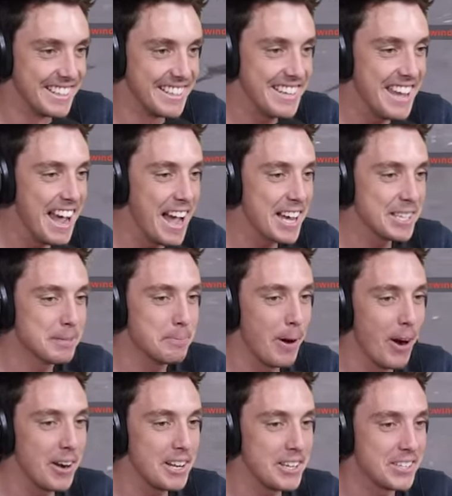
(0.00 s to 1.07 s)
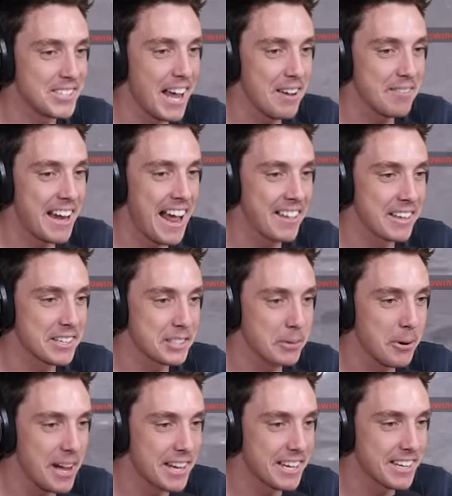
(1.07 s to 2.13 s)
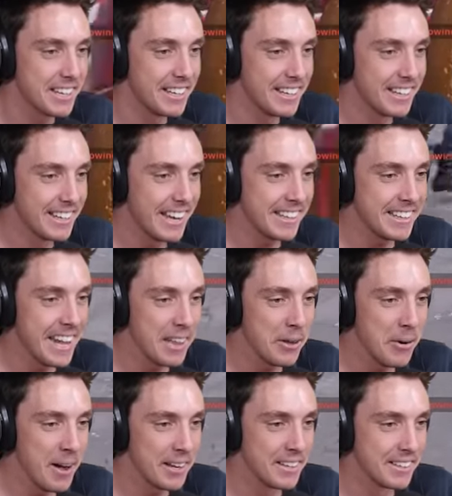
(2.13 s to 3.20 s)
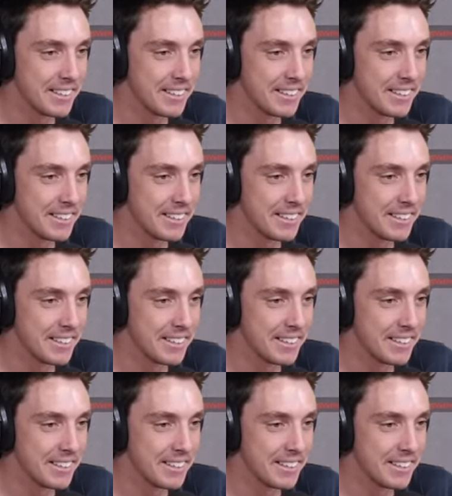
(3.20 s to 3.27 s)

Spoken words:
Yes, Bodie, you're saving Alex. Quick, get the other one.